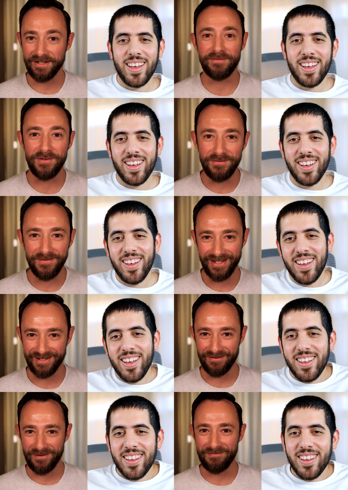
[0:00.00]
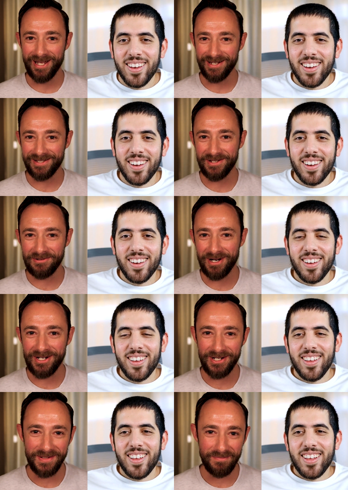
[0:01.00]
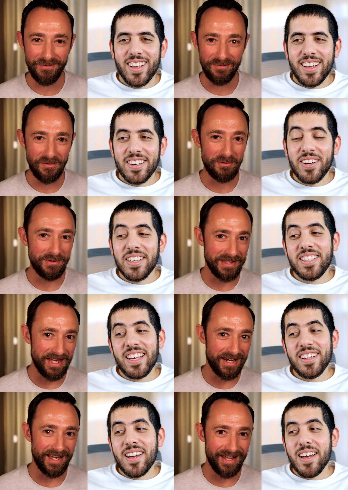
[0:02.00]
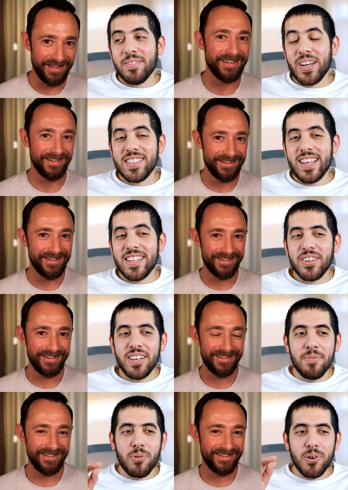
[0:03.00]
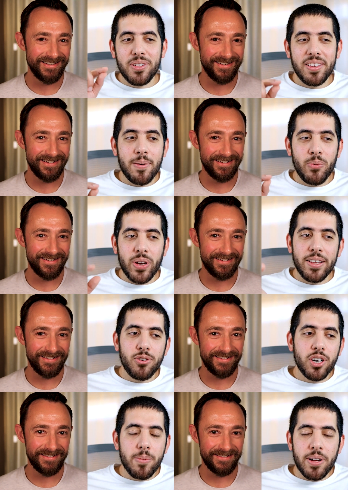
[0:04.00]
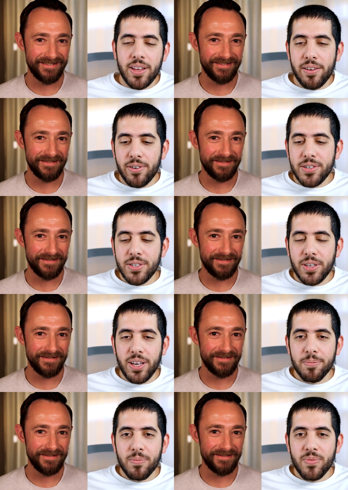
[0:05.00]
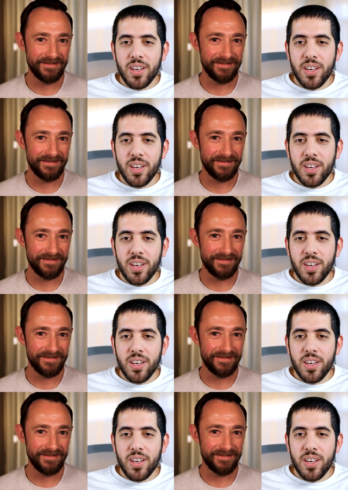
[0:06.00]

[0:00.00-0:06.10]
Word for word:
Speaker 1: as if you've as if you've been in situations before no, that...
Speaker 2: because that's really important. I mean, we can talk about diversity,